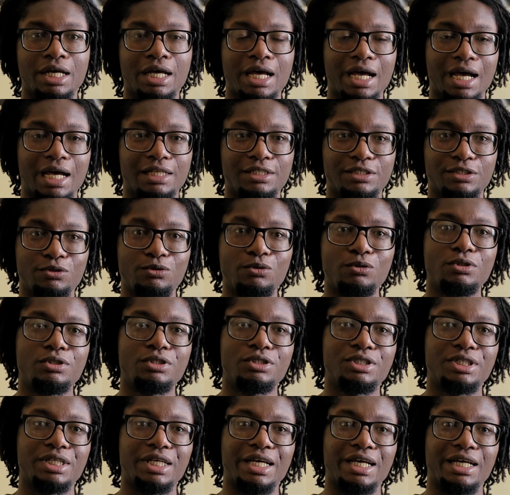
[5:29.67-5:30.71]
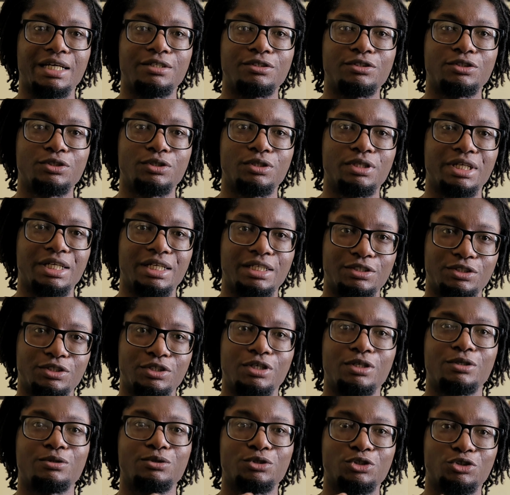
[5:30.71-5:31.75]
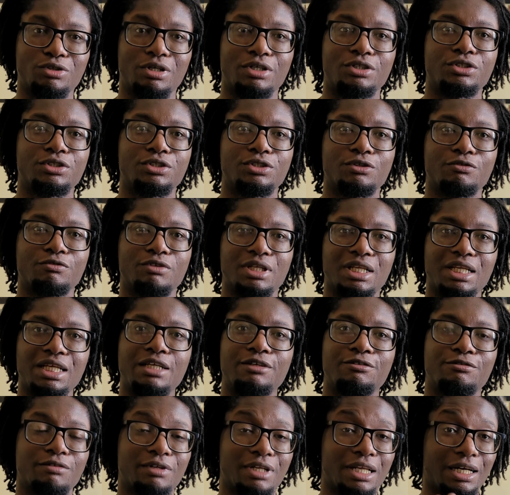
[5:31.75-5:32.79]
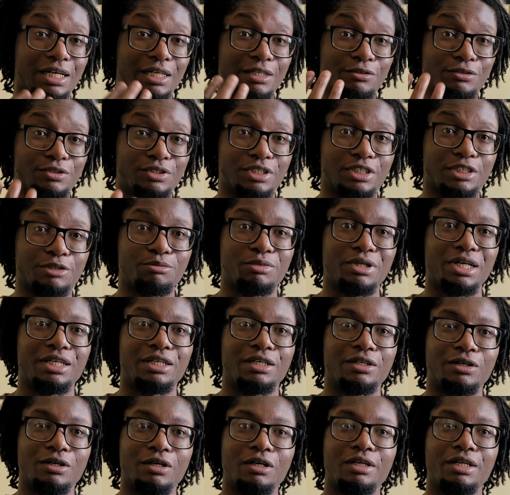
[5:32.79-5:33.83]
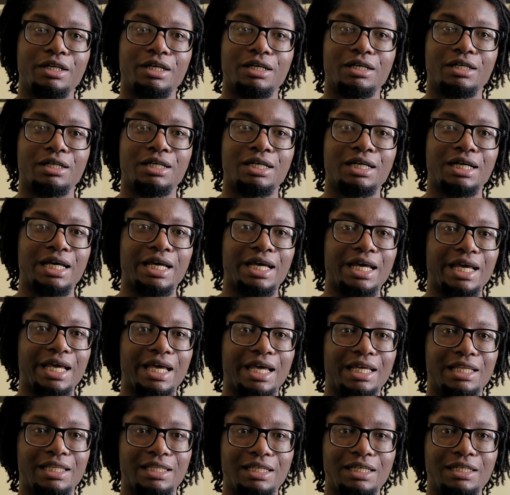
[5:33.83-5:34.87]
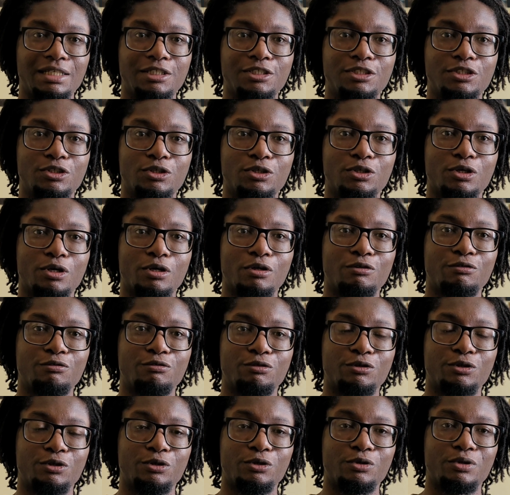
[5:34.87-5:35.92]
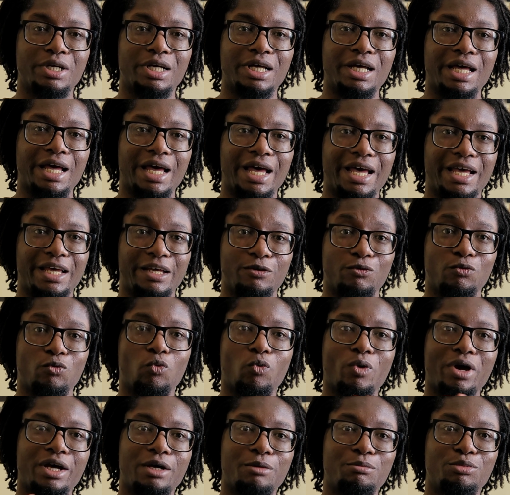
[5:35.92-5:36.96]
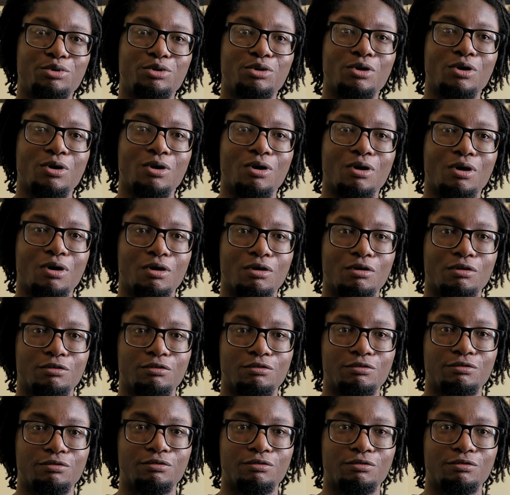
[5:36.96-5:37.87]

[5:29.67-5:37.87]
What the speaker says: And in order to get into the internal structures of the leaf, like I was explaining earlier, it needs to go through a web of